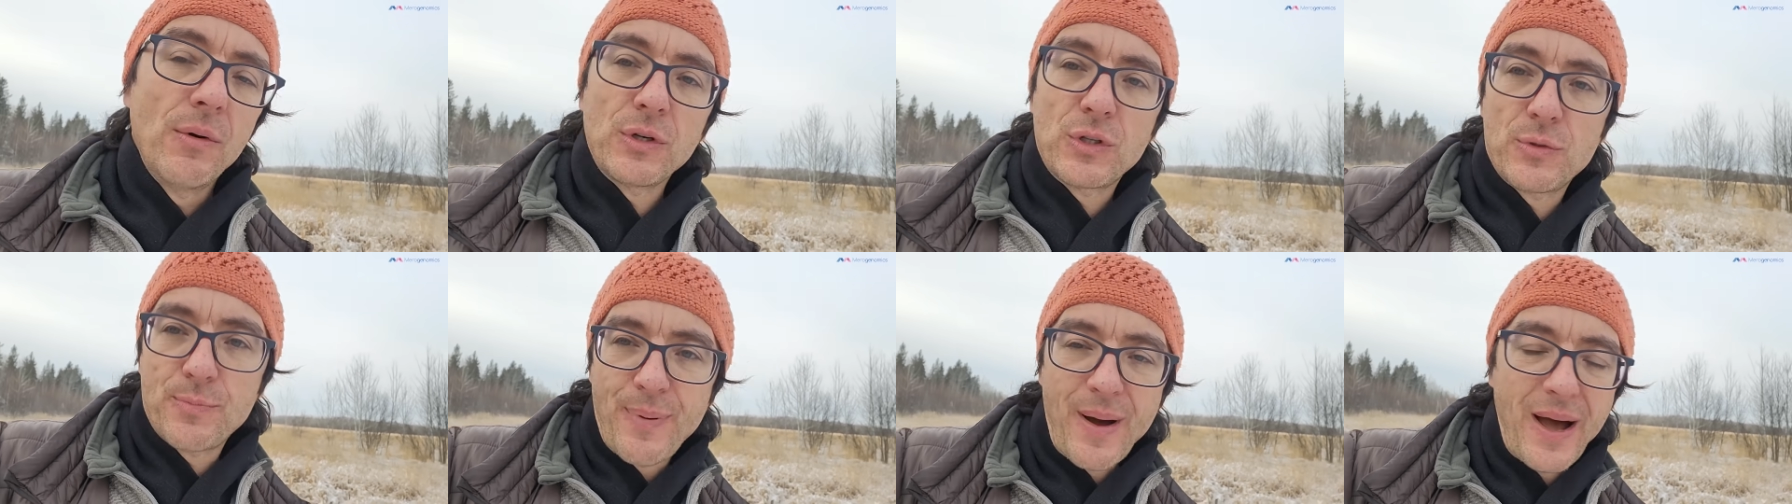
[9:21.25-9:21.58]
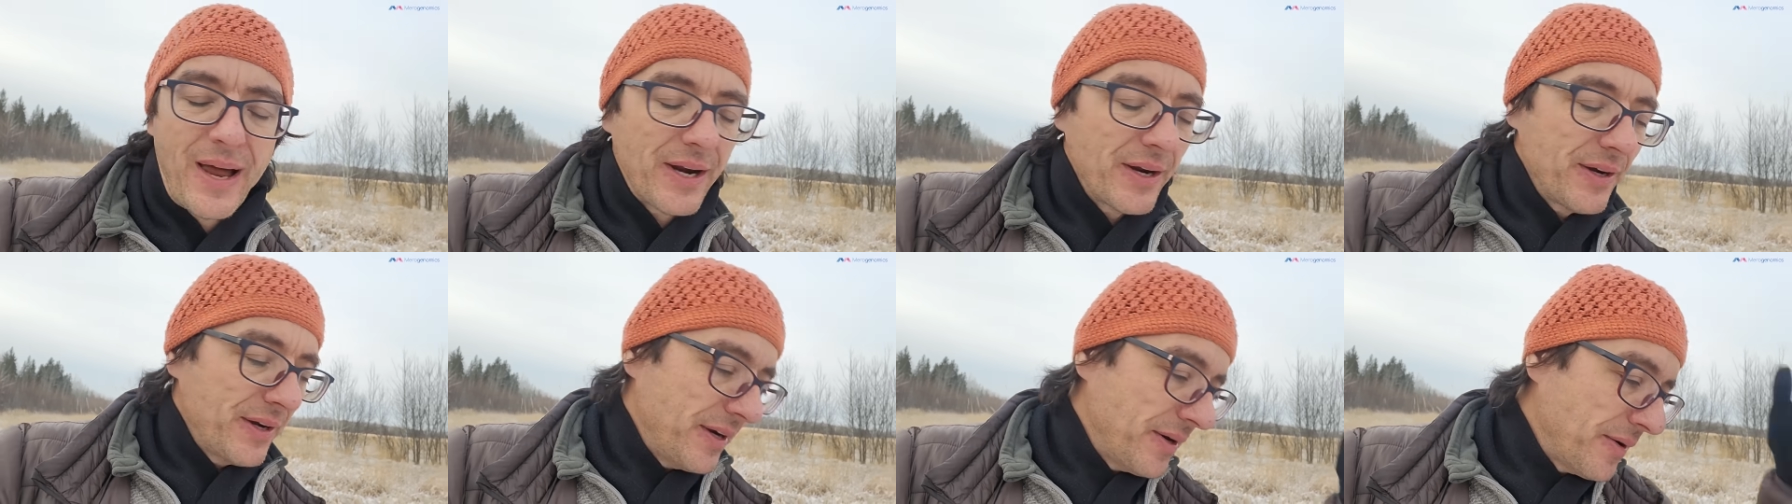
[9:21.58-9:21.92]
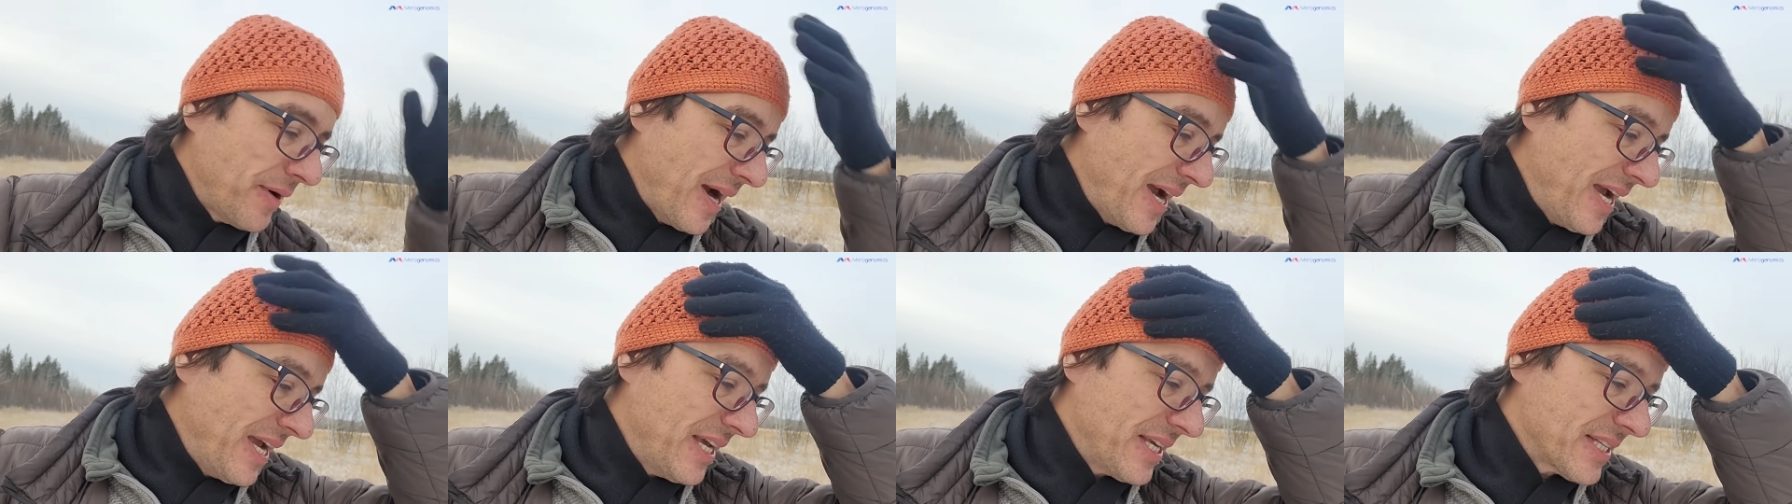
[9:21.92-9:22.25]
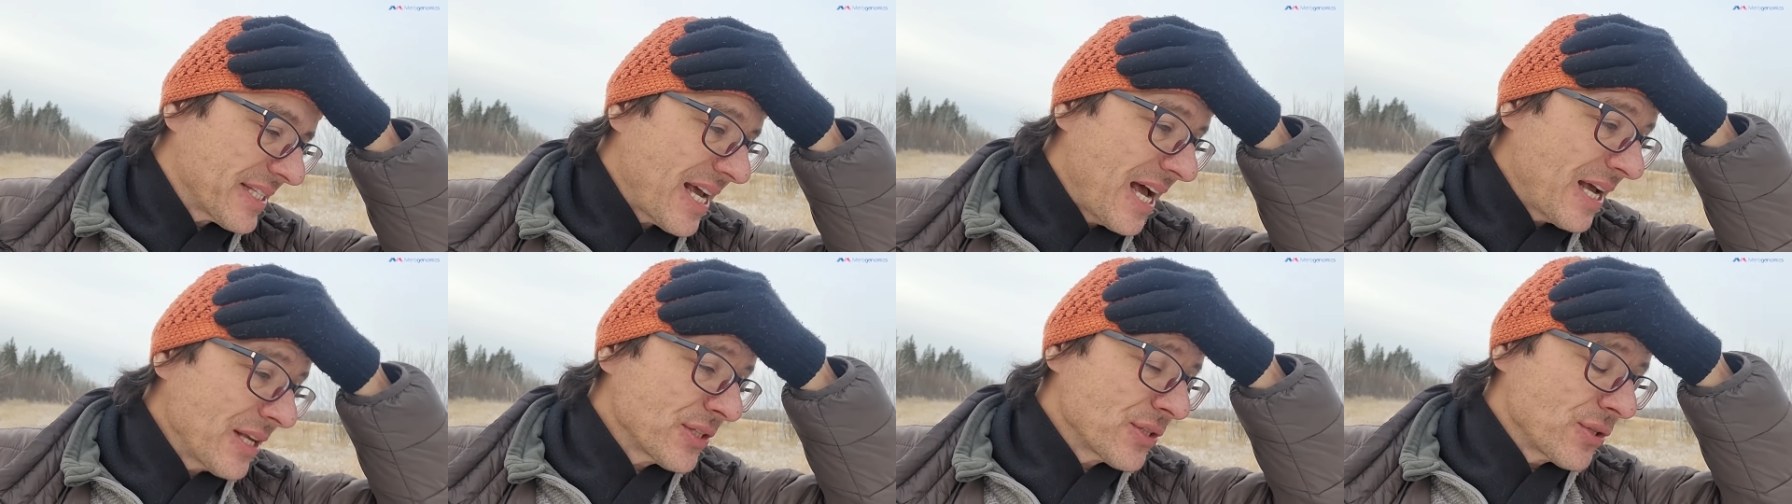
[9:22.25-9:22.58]
which by the way
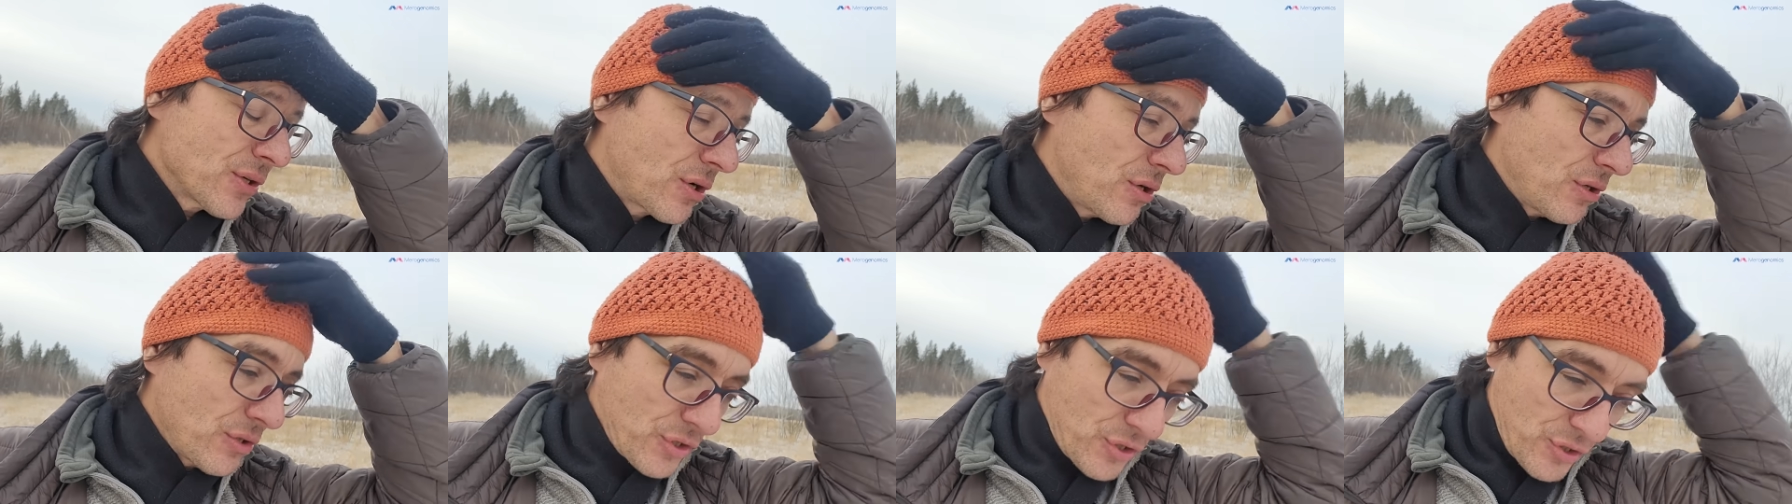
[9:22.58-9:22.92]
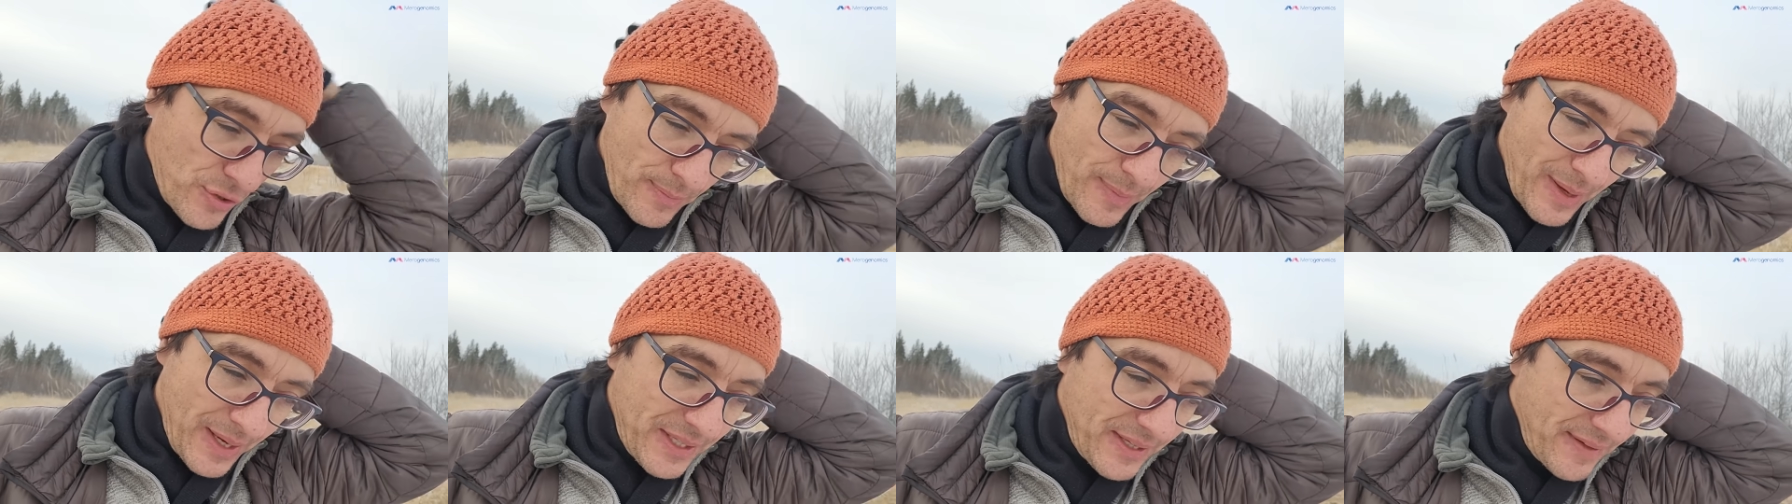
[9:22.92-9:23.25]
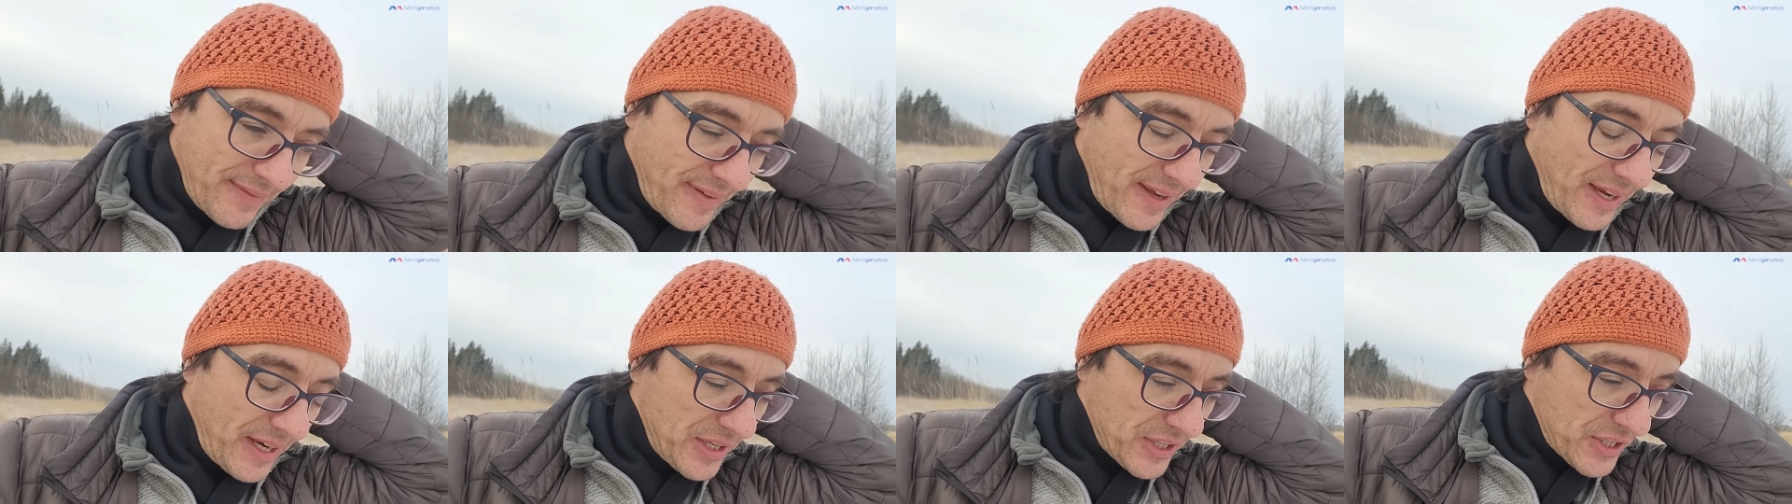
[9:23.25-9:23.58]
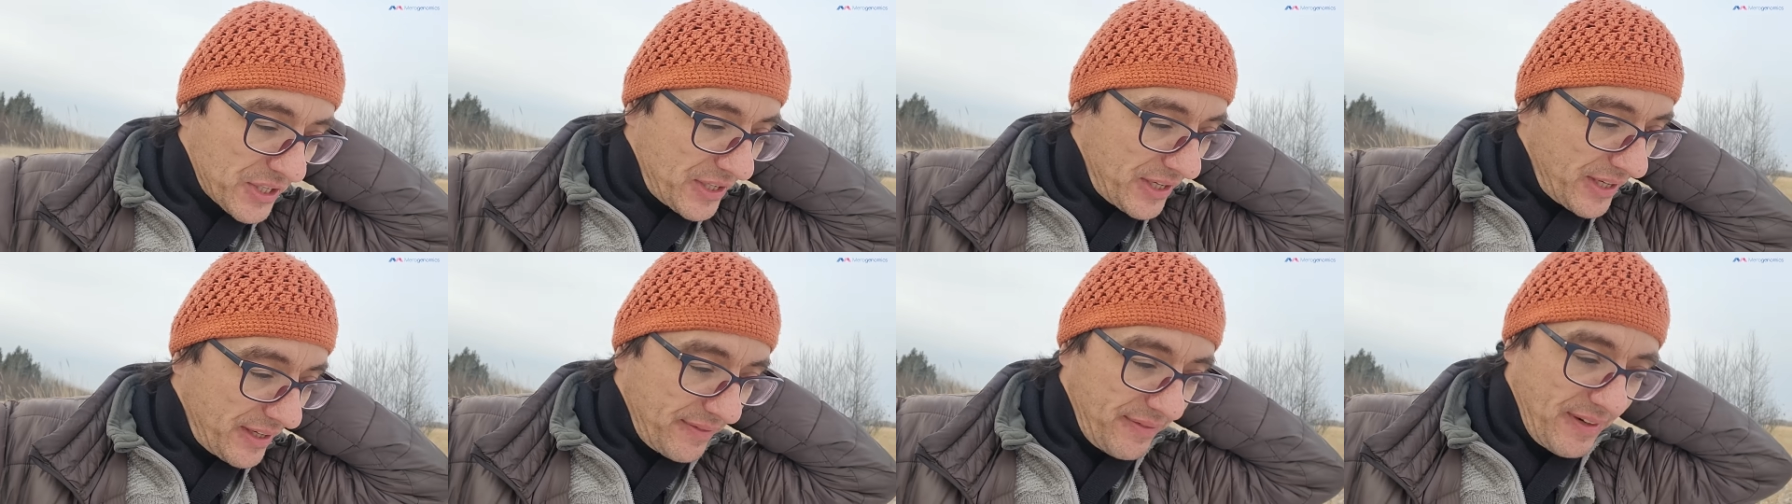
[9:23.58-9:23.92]
is also controlled by the
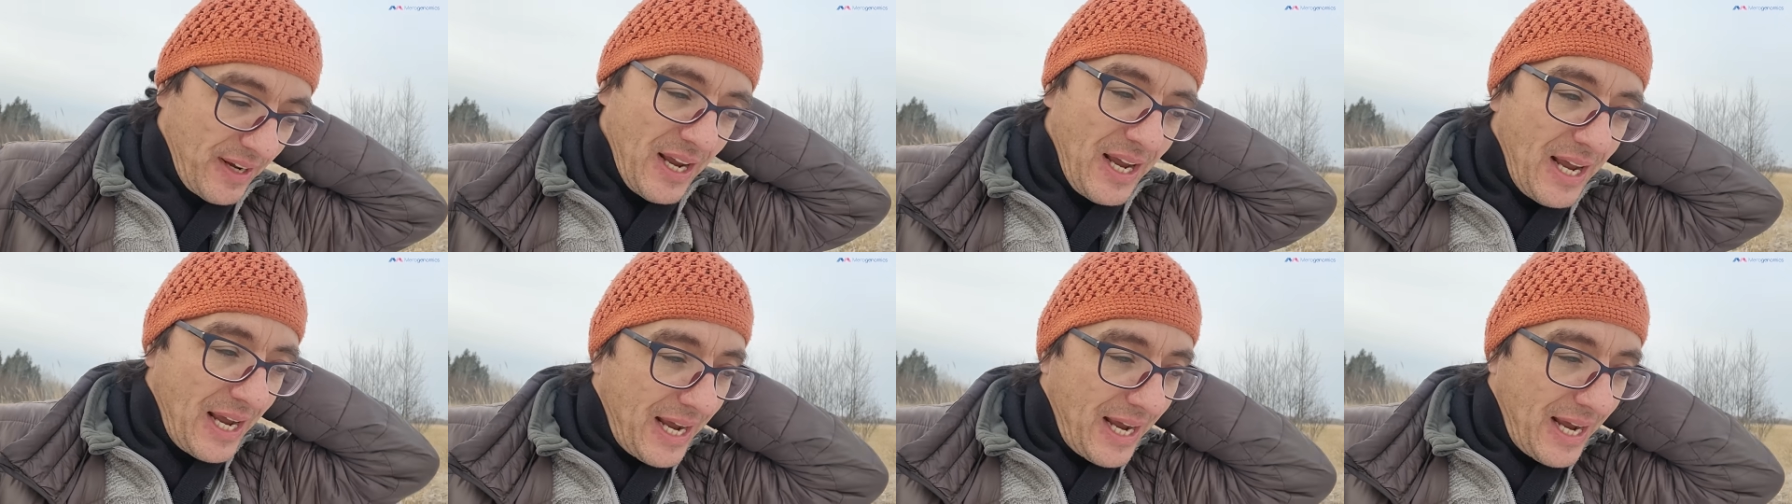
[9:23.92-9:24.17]
vagus nerve